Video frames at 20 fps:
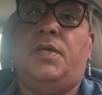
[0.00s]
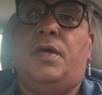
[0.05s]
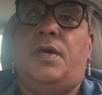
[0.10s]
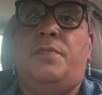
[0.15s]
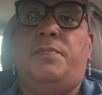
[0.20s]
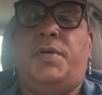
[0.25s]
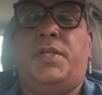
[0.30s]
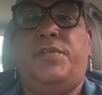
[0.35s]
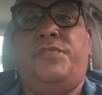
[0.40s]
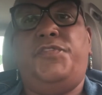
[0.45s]

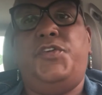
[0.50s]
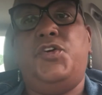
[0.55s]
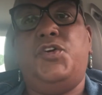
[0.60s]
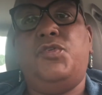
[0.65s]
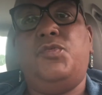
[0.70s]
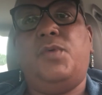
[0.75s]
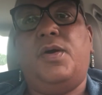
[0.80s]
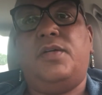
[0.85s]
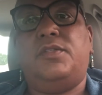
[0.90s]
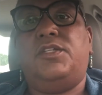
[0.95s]
But if you
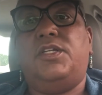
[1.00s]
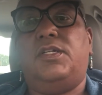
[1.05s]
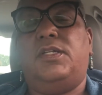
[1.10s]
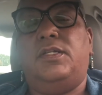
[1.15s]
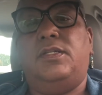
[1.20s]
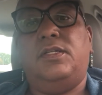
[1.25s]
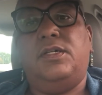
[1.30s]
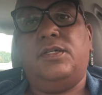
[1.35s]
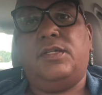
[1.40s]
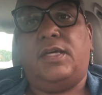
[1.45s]
were to
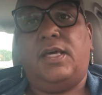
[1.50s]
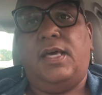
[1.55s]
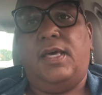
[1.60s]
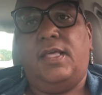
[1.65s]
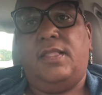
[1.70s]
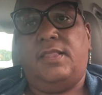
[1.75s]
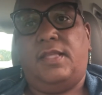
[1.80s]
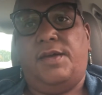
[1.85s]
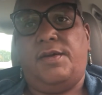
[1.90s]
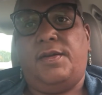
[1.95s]
look
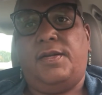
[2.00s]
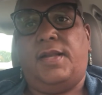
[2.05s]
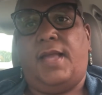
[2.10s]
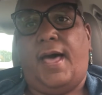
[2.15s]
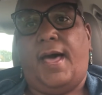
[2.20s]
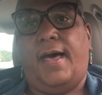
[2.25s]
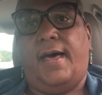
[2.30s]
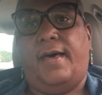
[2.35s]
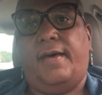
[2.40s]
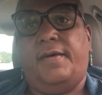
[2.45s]
in their
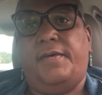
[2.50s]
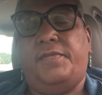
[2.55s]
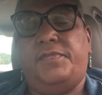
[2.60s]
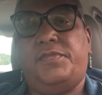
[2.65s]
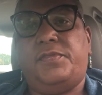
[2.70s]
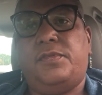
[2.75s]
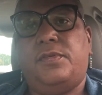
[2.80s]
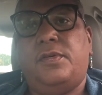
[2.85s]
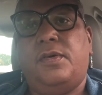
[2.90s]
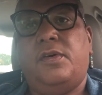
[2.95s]

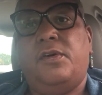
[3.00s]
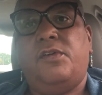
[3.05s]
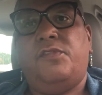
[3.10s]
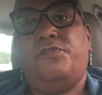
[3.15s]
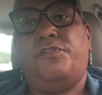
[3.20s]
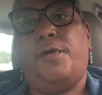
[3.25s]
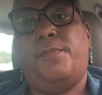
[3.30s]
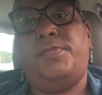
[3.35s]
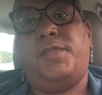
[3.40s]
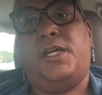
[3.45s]
lives,
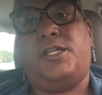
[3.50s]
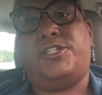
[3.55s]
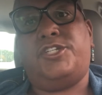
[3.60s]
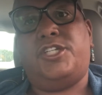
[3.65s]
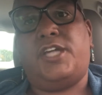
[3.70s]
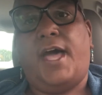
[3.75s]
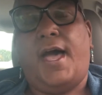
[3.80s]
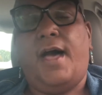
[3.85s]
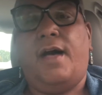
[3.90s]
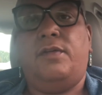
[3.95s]
from their
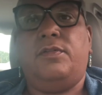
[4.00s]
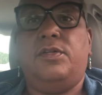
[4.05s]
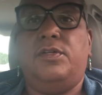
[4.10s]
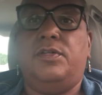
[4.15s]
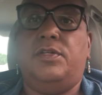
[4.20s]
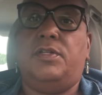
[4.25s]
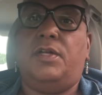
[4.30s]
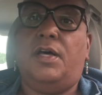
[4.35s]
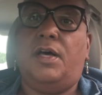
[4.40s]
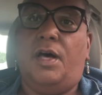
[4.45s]

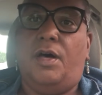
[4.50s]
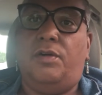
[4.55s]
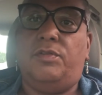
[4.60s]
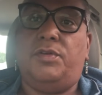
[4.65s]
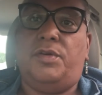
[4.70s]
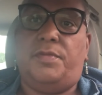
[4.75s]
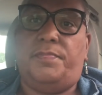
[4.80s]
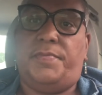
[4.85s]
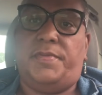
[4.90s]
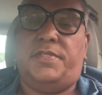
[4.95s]
childhood on
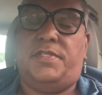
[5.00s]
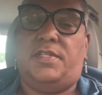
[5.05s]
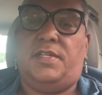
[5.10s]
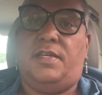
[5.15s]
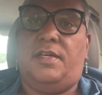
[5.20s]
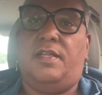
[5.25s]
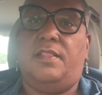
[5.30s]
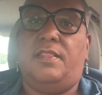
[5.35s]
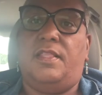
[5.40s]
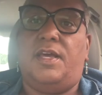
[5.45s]
up
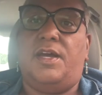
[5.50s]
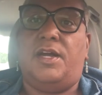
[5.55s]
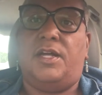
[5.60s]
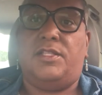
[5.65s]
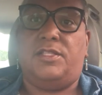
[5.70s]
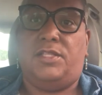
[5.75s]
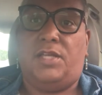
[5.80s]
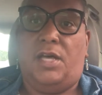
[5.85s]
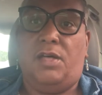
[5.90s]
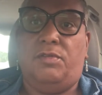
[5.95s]
until their
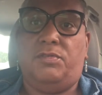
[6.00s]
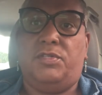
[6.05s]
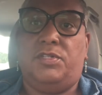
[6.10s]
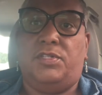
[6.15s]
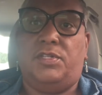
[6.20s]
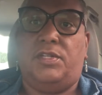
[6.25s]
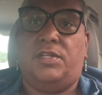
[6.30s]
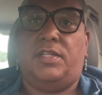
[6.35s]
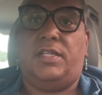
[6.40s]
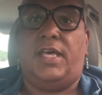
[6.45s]

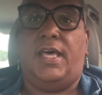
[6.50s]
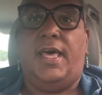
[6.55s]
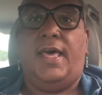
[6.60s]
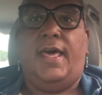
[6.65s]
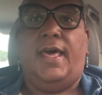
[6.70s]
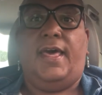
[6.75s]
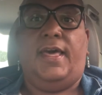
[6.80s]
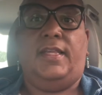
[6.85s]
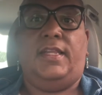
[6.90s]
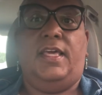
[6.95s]
adulthood,
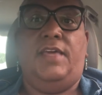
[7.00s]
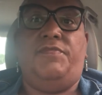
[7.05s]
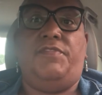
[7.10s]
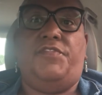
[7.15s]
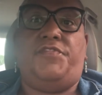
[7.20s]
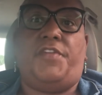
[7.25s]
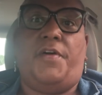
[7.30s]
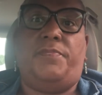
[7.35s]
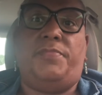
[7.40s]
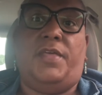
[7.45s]
and even
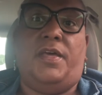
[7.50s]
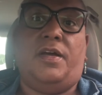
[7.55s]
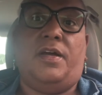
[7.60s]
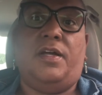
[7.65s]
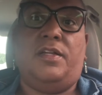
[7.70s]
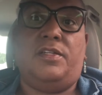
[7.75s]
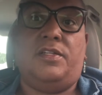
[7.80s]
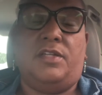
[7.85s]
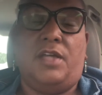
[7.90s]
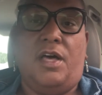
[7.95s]
from their
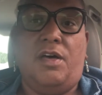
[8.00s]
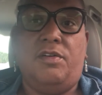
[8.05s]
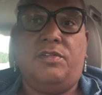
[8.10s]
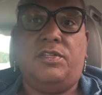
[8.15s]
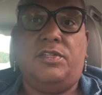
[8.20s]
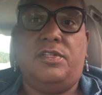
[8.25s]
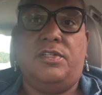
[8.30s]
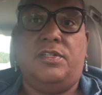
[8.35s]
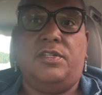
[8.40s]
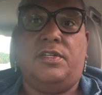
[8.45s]

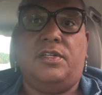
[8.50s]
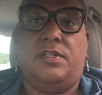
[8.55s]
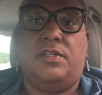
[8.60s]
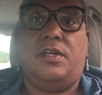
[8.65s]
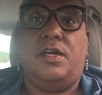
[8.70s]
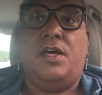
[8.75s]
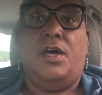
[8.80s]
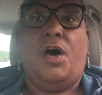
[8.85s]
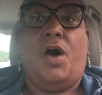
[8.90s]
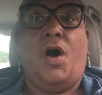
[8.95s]
adulthood
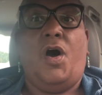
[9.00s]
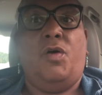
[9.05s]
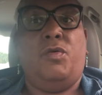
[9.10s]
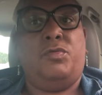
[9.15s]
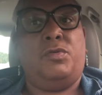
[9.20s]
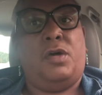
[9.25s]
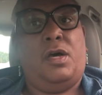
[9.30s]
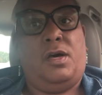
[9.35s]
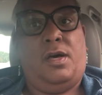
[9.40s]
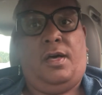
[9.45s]

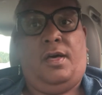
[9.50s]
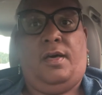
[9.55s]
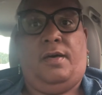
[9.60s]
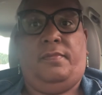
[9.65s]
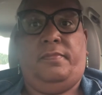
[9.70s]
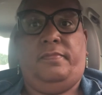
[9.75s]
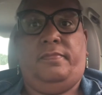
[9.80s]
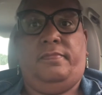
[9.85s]
on up,